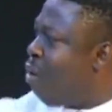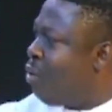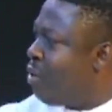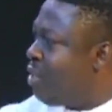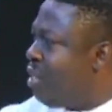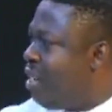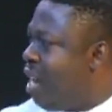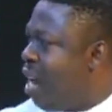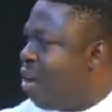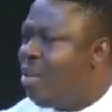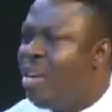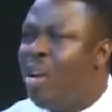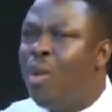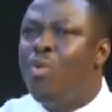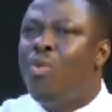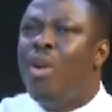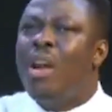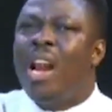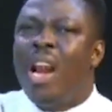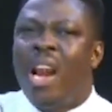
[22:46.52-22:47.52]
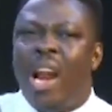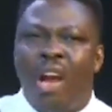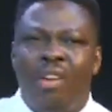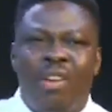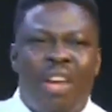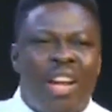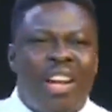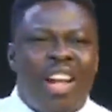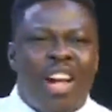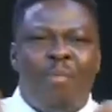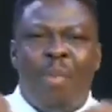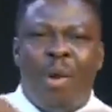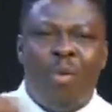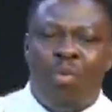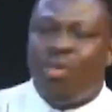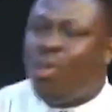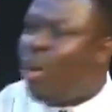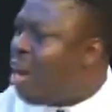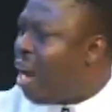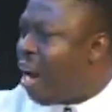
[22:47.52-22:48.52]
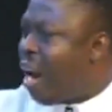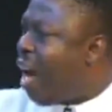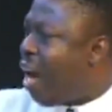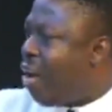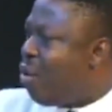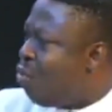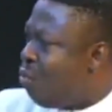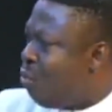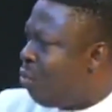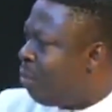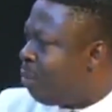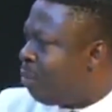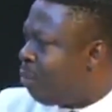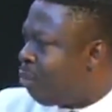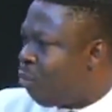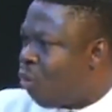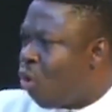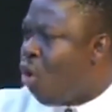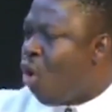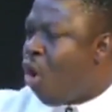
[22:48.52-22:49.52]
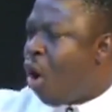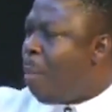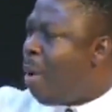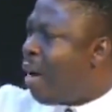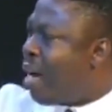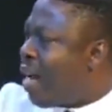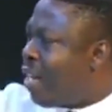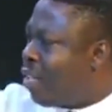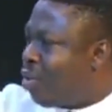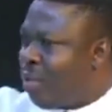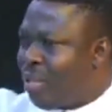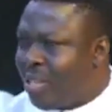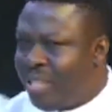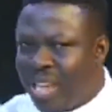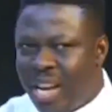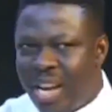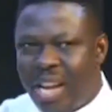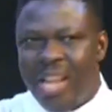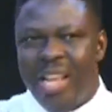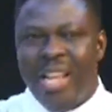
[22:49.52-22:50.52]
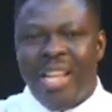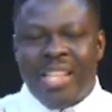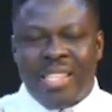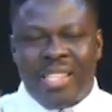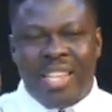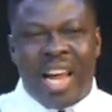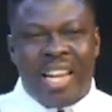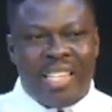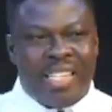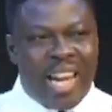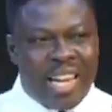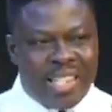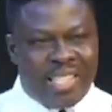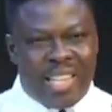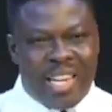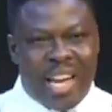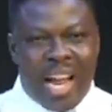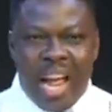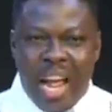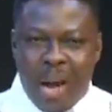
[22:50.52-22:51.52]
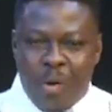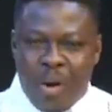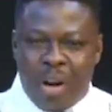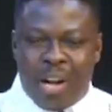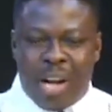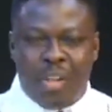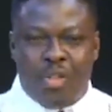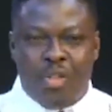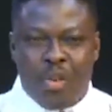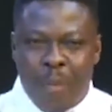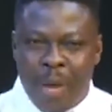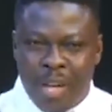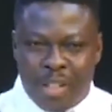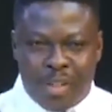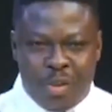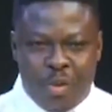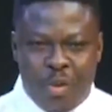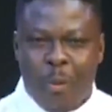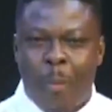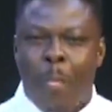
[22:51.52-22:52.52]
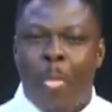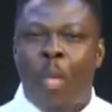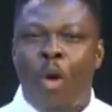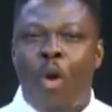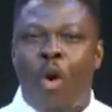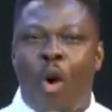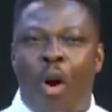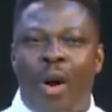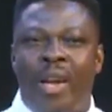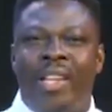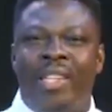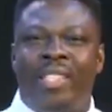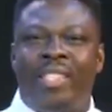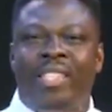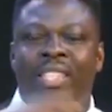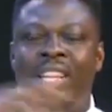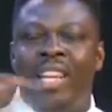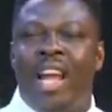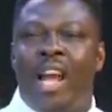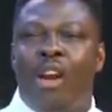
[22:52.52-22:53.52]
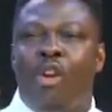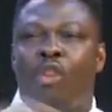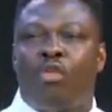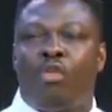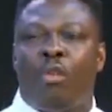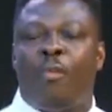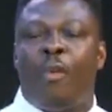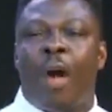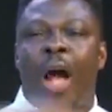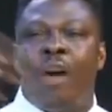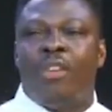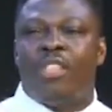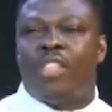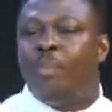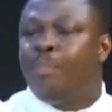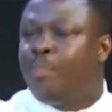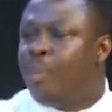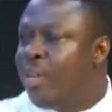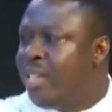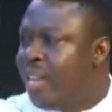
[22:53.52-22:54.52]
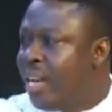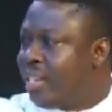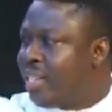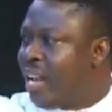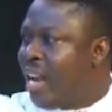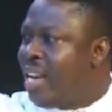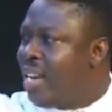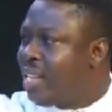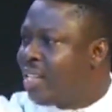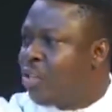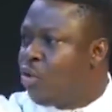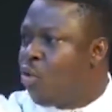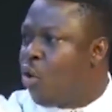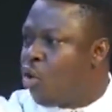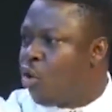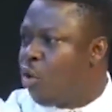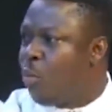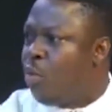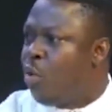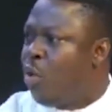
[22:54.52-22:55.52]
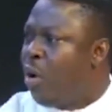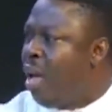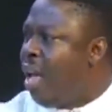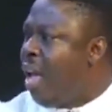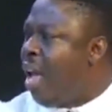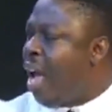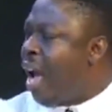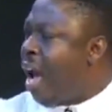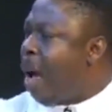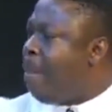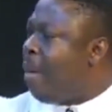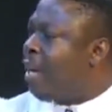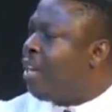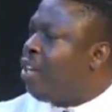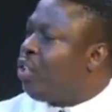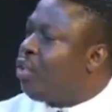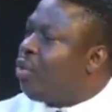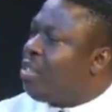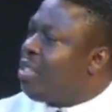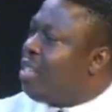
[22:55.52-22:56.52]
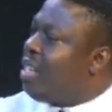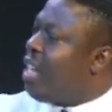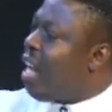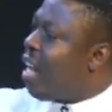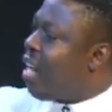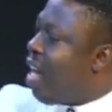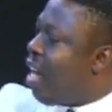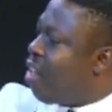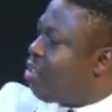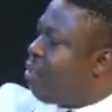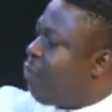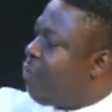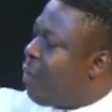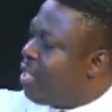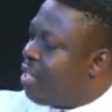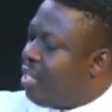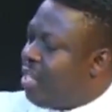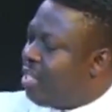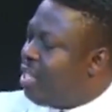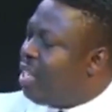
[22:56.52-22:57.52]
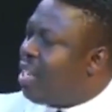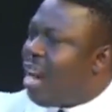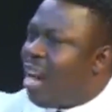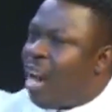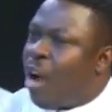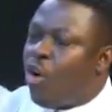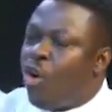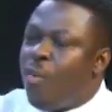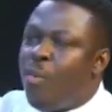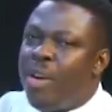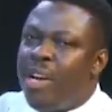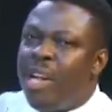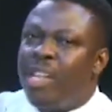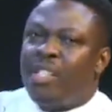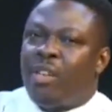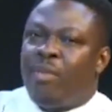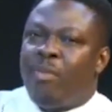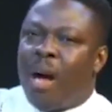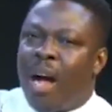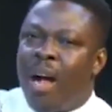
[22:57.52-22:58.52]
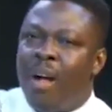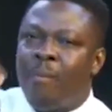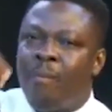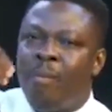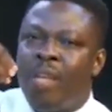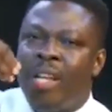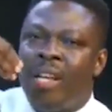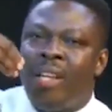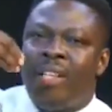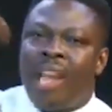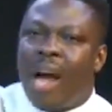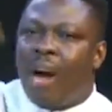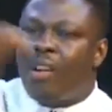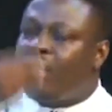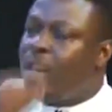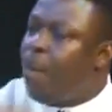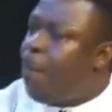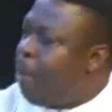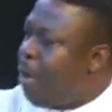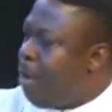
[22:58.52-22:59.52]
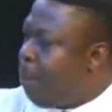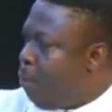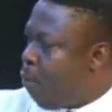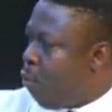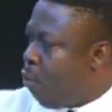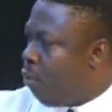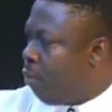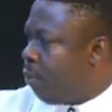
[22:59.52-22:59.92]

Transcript: Sudan. They will not allow you, the government will not allow you. Obeka say, Sasa Sena ewo cantonment no, or they see a lot of housing projects and they see one. I'm making sure that housing facility can accommodate over 1,000 people.